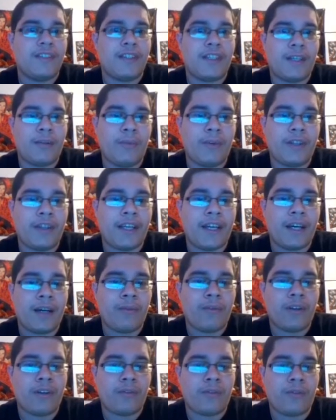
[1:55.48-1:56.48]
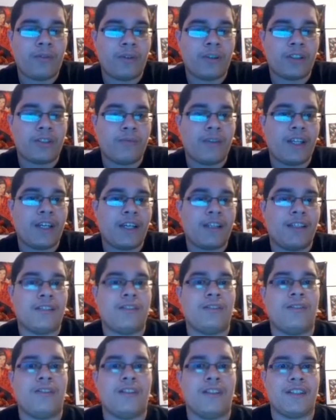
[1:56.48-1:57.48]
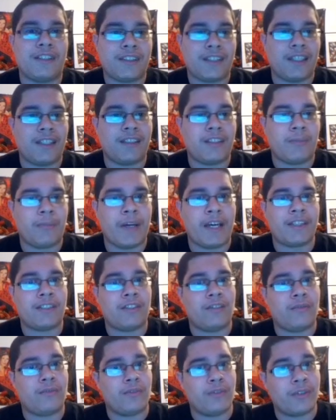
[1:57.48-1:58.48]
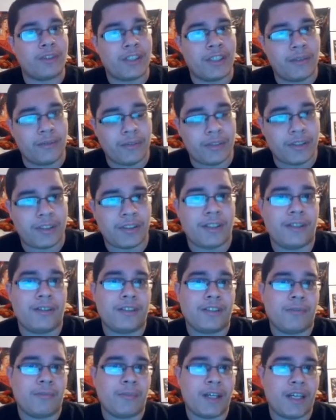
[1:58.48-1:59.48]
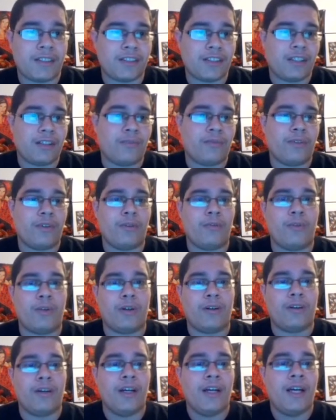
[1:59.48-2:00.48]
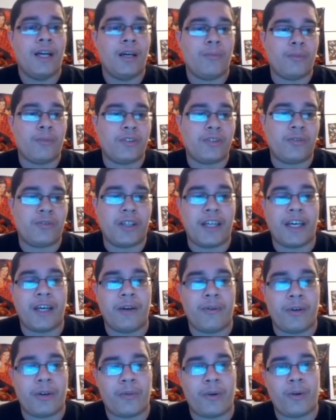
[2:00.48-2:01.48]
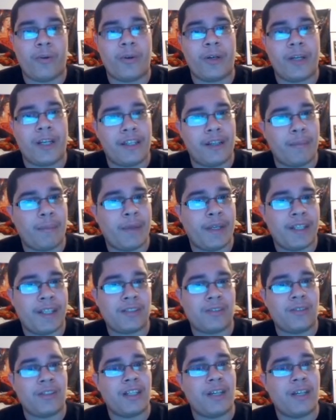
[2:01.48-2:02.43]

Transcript: Then with that one, of course, we get into the stairs match, the first ever stairs match, if you will, between Eric Rowan and the Big Show.